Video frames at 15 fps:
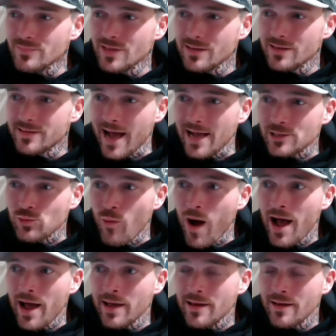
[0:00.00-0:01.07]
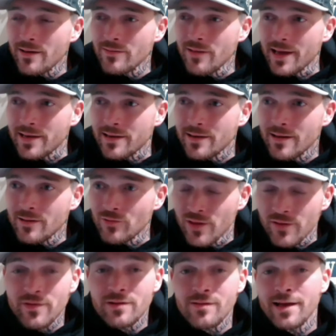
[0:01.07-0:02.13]
that's why, like,
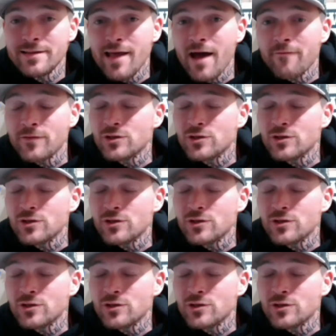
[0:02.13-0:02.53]
living like that